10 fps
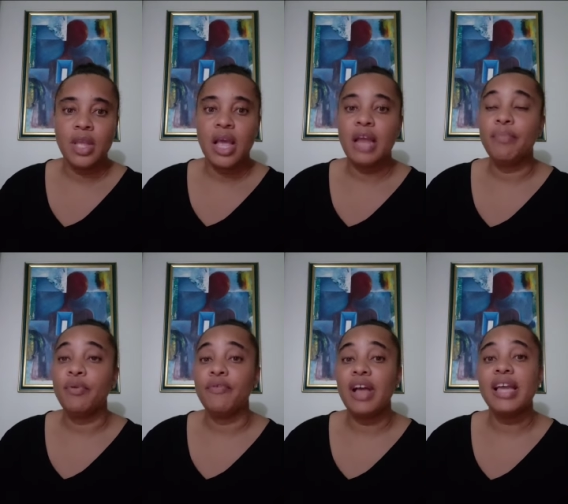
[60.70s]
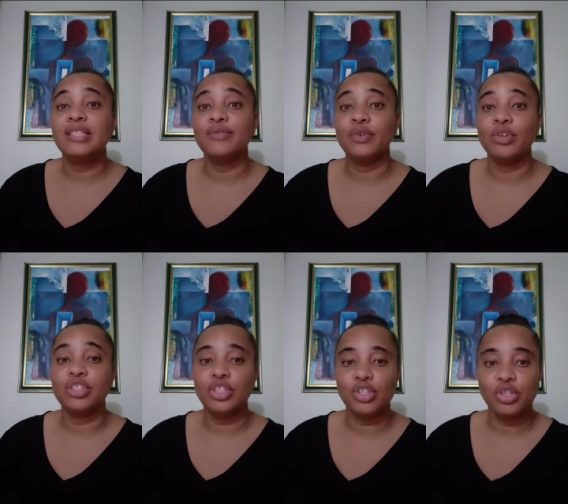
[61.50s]
and provides for
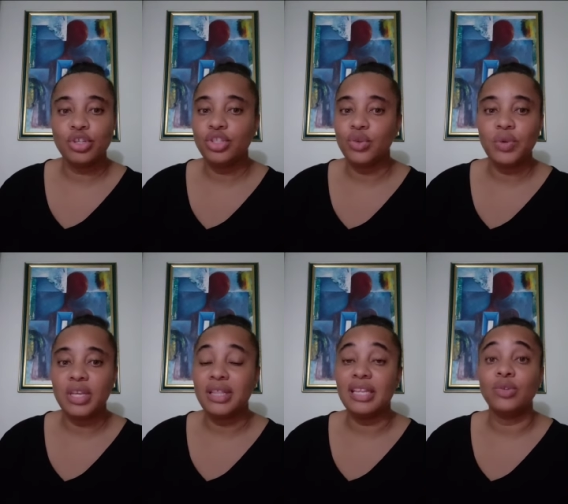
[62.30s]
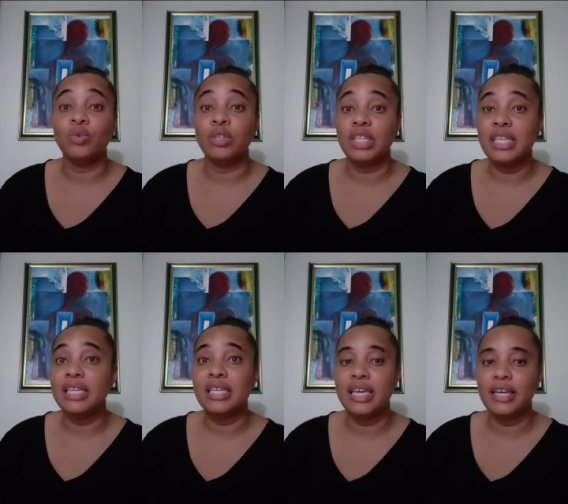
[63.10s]
us in such a way that only He
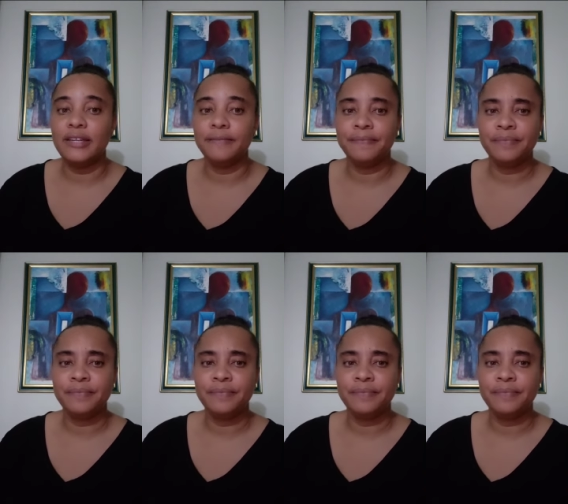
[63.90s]
can.